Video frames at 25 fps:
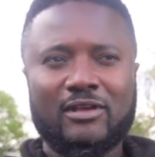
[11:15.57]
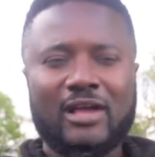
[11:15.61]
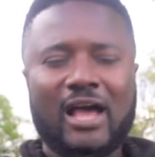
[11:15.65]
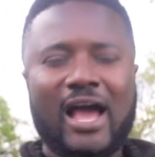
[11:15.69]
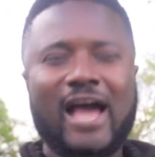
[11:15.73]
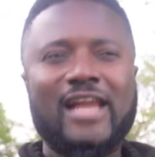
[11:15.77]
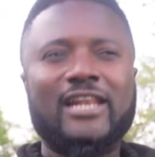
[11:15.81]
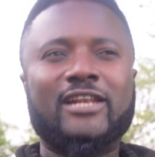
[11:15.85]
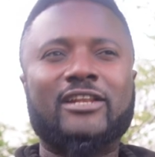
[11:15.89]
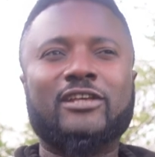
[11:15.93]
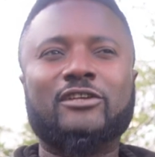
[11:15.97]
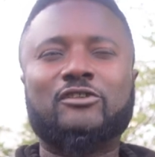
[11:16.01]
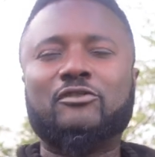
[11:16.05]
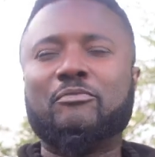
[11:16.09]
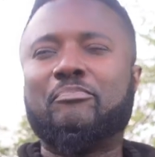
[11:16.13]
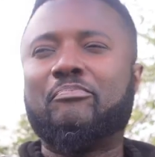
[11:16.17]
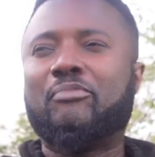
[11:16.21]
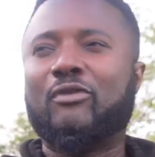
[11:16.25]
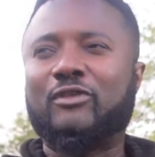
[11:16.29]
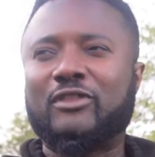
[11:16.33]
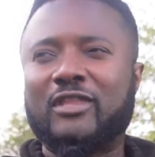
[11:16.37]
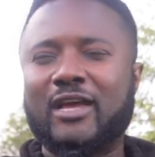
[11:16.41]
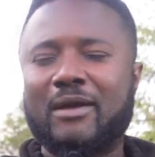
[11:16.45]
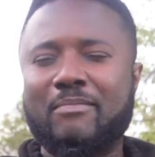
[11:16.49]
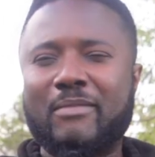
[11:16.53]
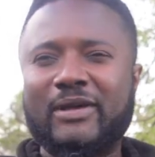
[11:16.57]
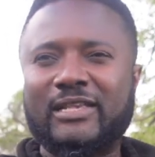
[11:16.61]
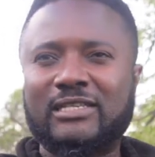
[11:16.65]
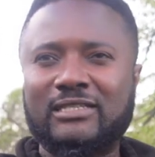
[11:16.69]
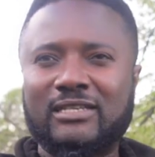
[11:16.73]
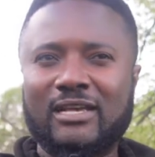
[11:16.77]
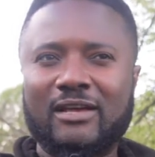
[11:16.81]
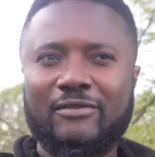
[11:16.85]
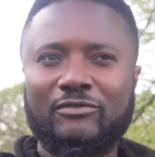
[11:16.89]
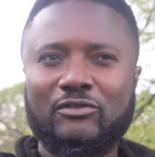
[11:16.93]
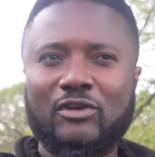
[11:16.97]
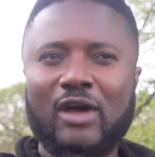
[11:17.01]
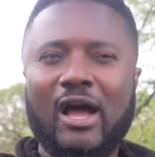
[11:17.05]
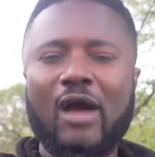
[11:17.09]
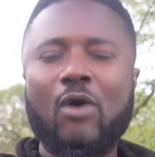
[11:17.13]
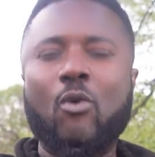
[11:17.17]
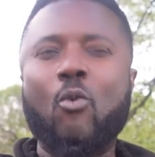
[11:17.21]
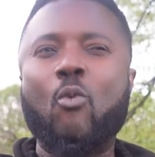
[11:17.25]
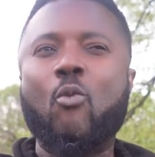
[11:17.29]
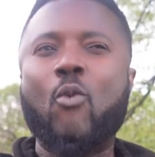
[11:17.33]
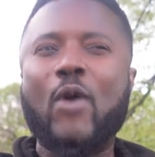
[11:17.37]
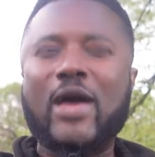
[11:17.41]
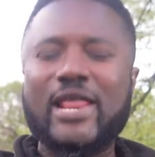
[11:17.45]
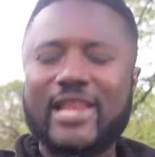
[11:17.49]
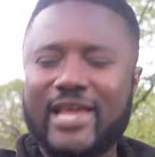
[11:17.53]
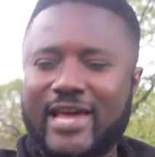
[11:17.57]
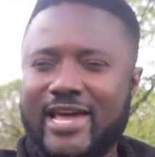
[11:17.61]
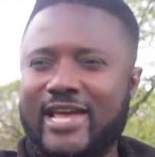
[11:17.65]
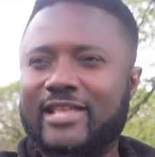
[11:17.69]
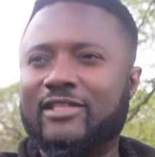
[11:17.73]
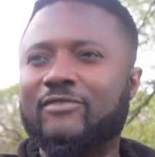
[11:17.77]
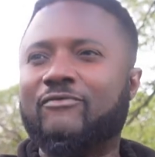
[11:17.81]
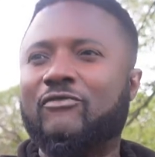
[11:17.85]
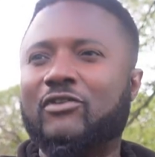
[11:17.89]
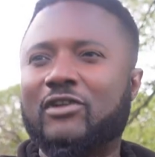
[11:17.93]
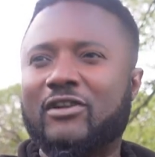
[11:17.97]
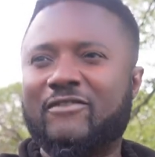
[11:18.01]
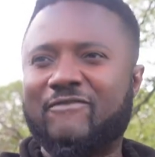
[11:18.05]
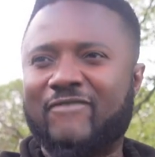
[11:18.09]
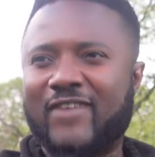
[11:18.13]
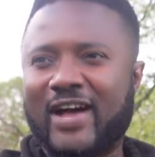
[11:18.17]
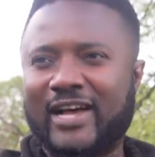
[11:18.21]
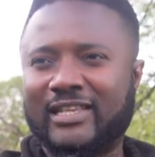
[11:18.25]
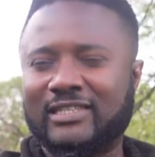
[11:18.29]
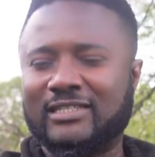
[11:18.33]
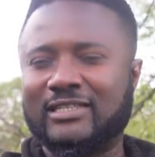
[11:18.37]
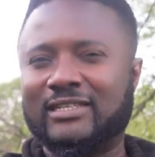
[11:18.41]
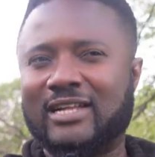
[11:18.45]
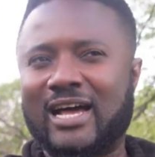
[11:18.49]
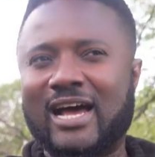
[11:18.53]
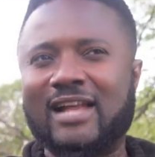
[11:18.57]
I needed to protect myself. So I went in for the vaccine.